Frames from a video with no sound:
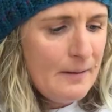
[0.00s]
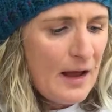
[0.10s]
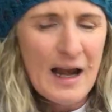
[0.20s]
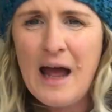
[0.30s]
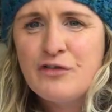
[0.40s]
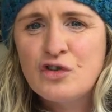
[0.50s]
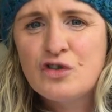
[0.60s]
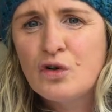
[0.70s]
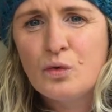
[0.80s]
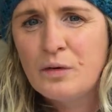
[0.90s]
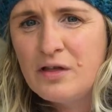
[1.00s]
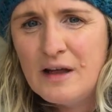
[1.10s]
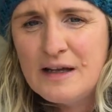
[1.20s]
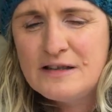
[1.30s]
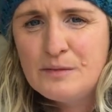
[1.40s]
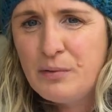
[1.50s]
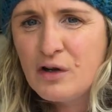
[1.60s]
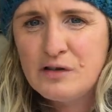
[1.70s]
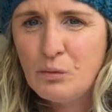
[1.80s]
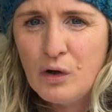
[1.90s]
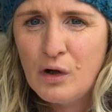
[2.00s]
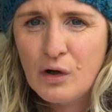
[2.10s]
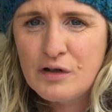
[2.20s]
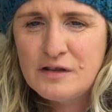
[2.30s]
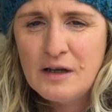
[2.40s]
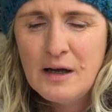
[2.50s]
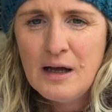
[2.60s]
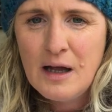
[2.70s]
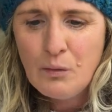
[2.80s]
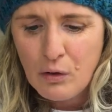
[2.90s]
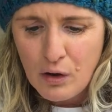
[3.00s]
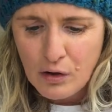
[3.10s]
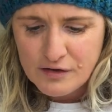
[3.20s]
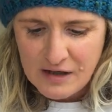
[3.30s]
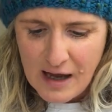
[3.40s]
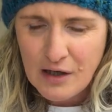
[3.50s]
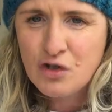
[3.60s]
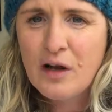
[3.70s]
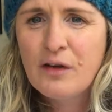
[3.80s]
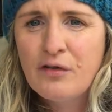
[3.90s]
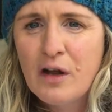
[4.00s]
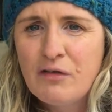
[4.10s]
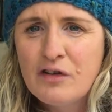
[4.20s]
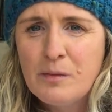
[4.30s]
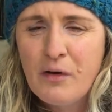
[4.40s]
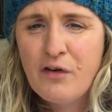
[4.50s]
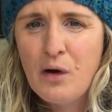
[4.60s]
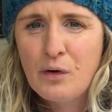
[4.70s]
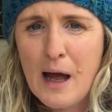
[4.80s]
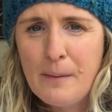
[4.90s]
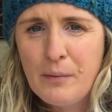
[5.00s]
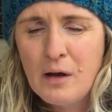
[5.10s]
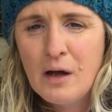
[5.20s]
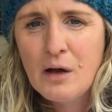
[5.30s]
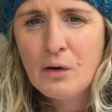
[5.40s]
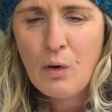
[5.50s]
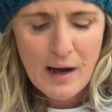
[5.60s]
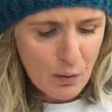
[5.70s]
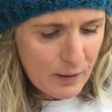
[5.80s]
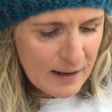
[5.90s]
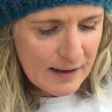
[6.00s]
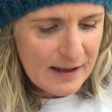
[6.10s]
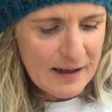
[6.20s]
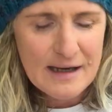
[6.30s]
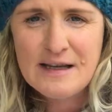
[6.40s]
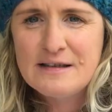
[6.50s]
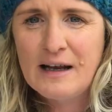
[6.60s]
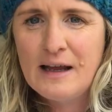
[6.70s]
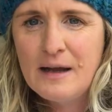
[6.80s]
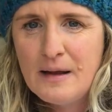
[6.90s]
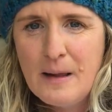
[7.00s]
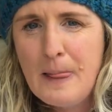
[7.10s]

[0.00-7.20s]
And I've just stuck with this because it works. It works, I can transfer it to my phone app quite quickly and easily.